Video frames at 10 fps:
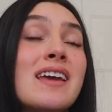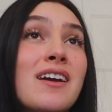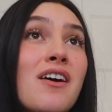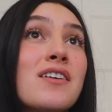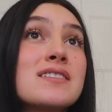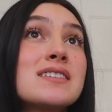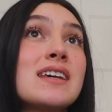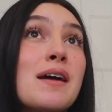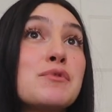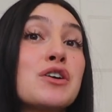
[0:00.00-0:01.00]
Like
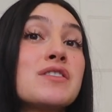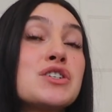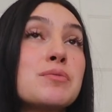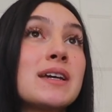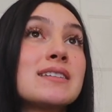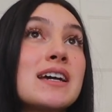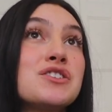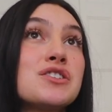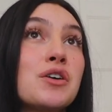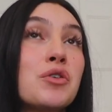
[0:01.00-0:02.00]
honestly, I'm nervous just because I
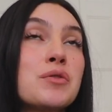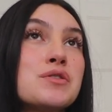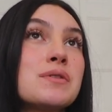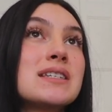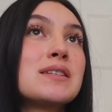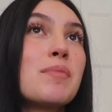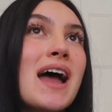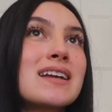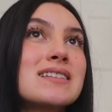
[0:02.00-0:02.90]
just don't know what to expect.